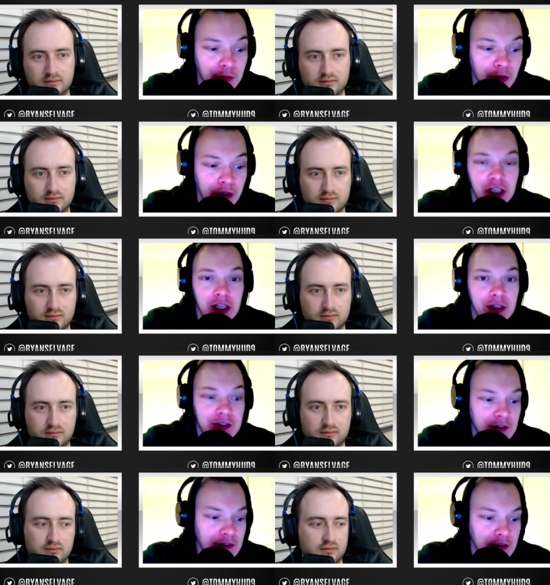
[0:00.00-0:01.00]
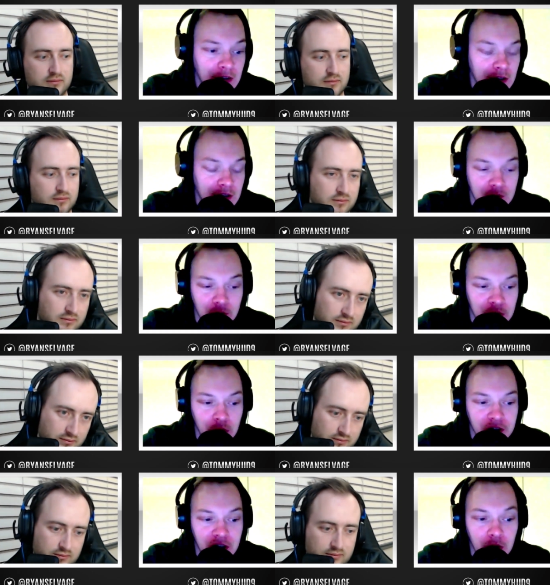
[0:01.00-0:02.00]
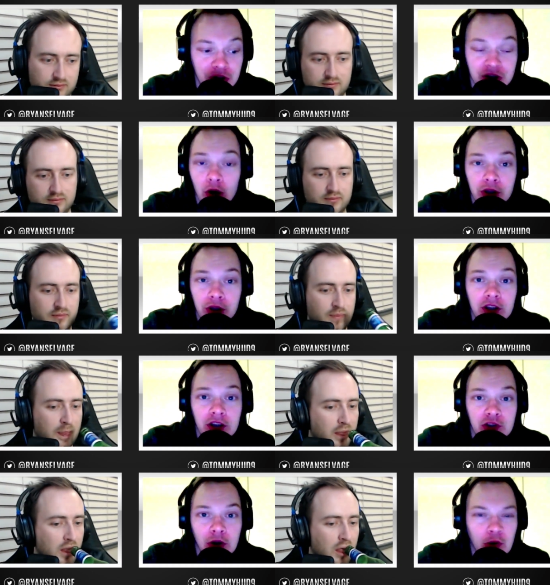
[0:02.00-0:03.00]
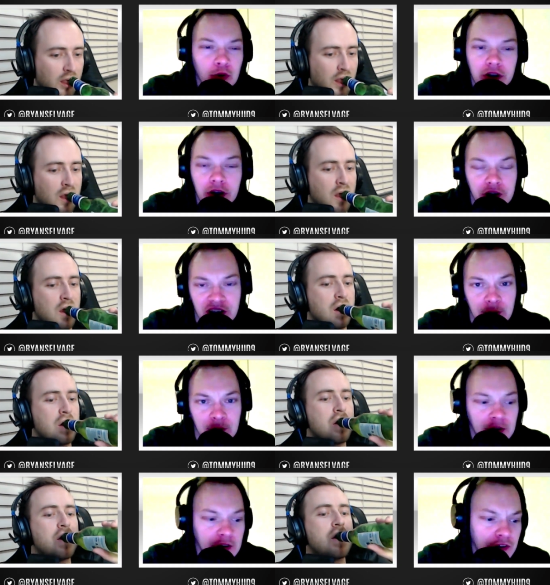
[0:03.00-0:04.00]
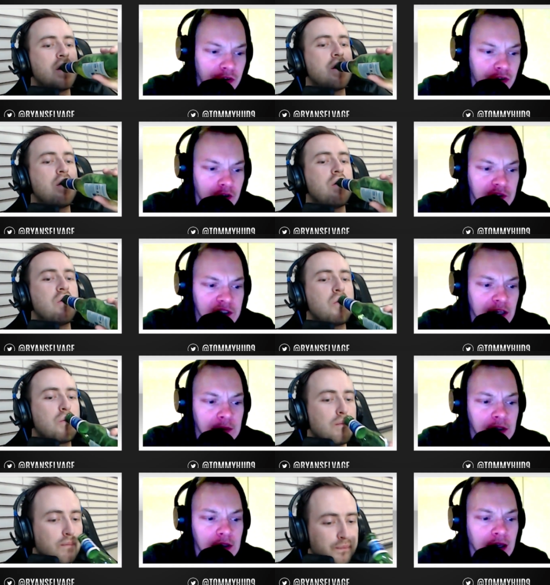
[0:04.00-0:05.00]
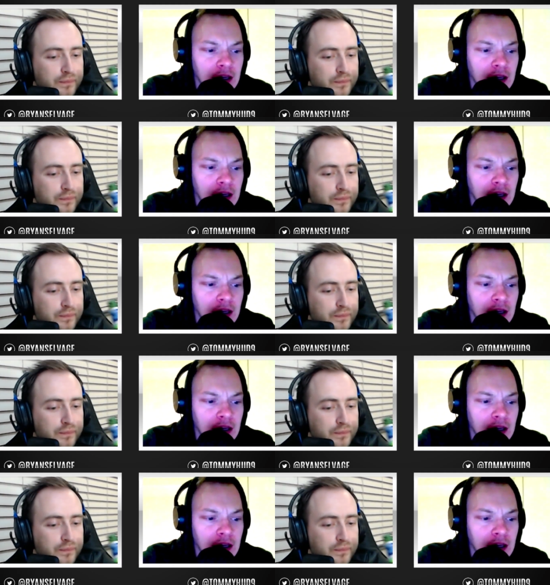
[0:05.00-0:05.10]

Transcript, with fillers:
Speaker 1: only by chance. And it's, it's worked out well. He's goal kicking as well. I wouldn't go to Salmon. Sauce over Salmon.